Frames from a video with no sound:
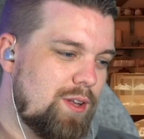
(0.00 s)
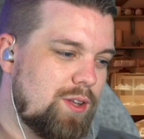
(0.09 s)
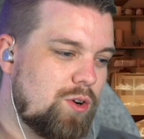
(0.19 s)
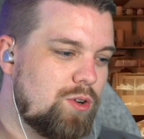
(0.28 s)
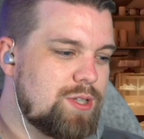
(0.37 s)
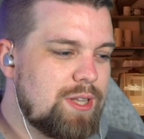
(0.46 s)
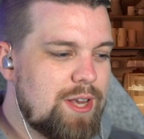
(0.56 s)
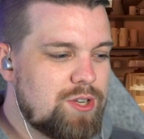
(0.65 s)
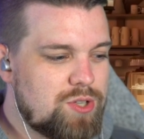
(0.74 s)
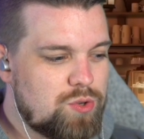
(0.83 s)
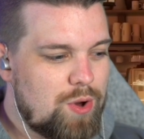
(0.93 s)
The
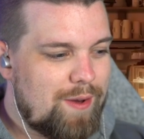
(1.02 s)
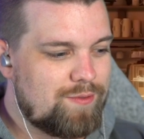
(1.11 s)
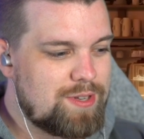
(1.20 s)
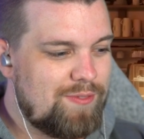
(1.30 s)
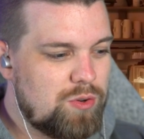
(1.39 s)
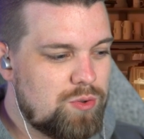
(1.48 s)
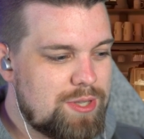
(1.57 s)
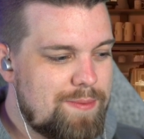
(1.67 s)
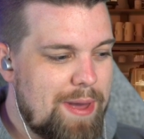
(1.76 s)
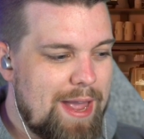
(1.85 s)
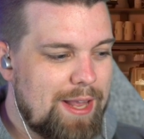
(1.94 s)
constellations who have difficulty
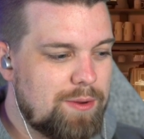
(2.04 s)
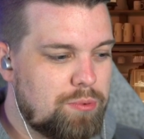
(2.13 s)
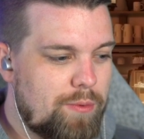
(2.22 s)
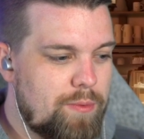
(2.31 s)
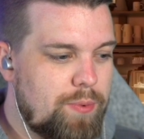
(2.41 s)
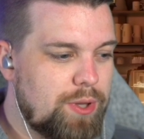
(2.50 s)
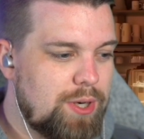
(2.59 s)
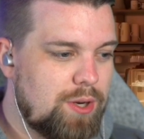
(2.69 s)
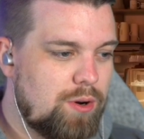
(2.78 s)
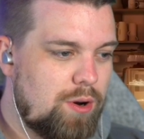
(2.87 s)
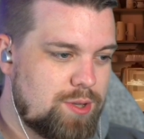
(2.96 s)
paying the probability
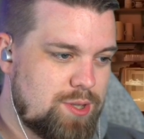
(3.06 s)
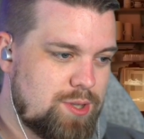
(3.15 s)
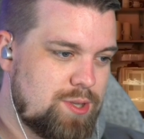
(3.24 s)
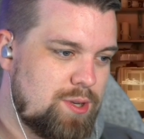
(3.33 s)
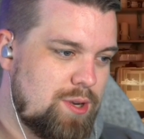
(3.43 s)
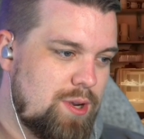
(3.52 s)
costs